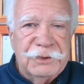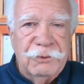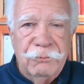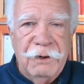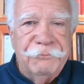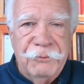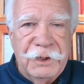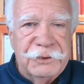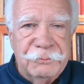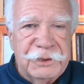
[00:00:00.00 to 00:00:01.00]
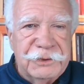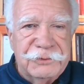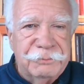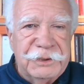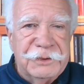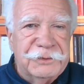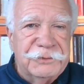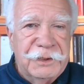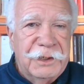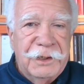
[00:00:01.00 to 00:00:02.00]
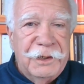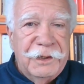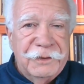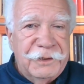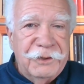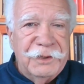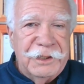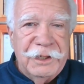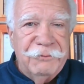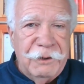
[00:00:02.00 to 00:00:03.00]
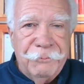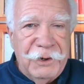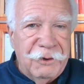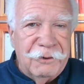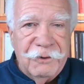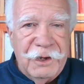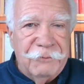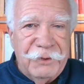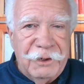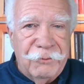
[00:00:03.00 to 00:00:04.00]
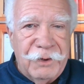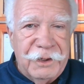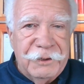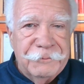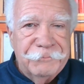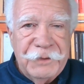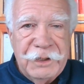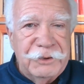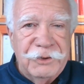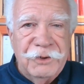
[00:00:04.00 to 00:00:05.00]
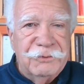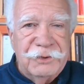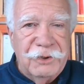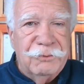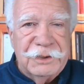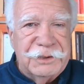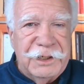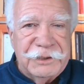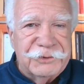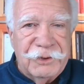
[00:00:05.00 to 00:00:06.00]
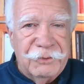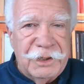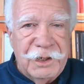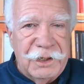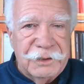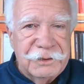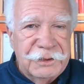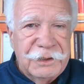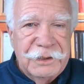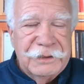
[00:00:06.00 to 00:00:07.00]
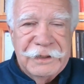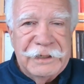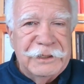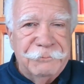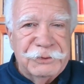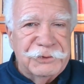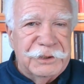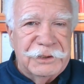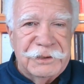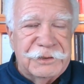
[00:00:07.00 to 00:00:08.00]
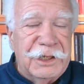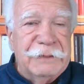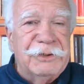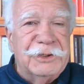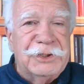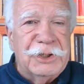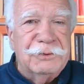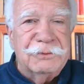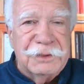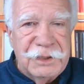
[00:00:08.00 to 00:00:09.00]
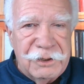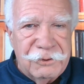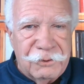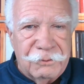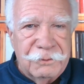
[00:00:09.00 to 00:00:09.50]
referendum is, because they only give you a paragraph anyway, and you don't know what the heck's going on. 90% of the time you don't know.